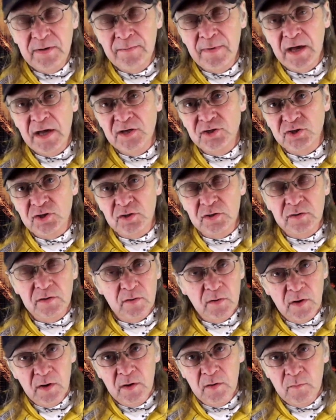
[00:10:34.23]
major
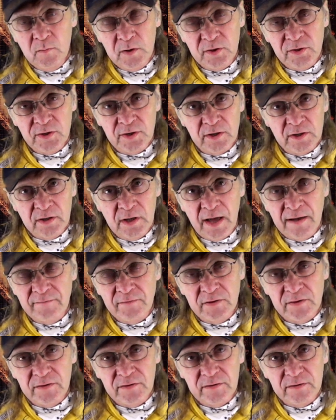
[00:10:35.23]
with an
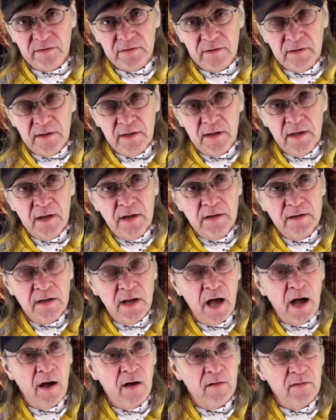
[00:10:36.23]
11th.
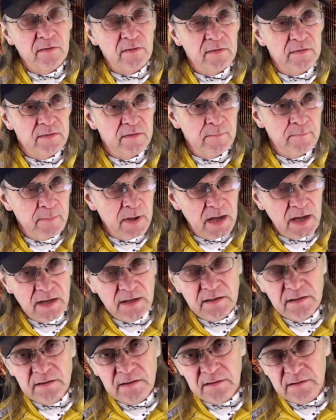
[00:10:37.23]
Now the
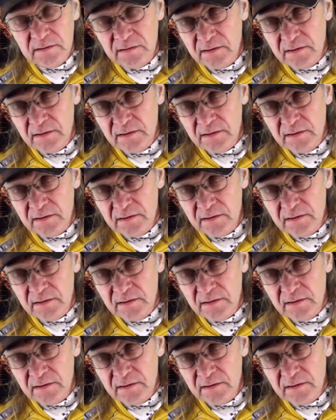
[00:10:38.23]
main